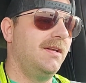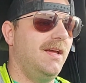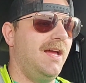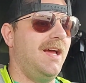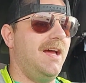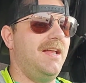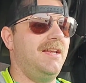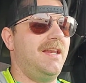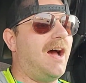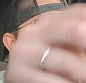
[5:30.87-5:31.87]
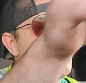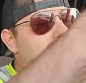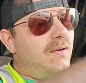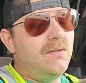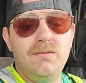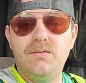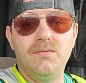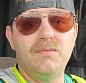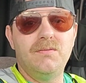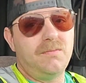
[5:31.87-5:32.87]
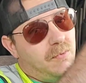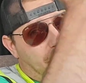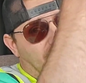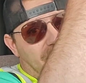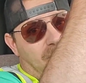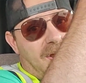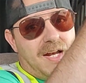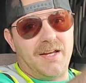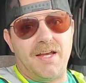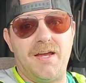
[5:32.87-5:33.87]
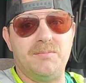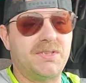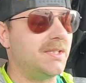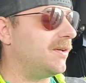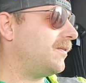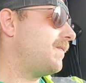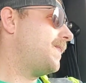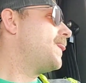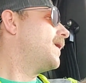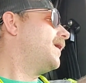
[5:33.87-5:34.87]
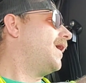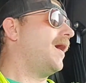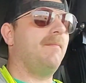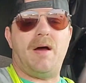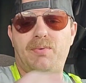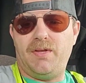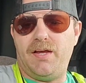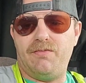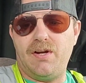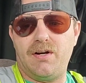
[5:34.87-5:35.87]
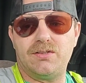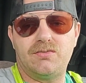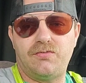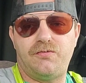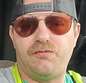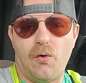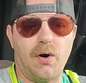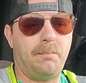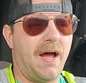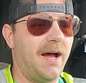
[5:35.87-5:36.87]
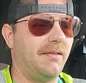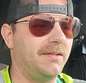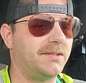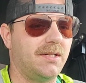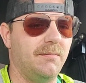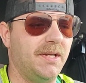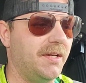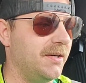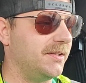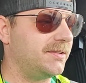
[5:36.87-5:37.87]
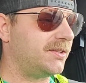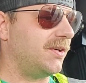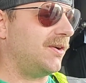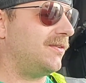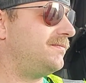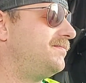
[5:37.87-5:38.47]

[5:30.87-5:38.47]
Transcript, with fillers: And now we play the waiting game still. Um, I believe there's four pallets coming here, so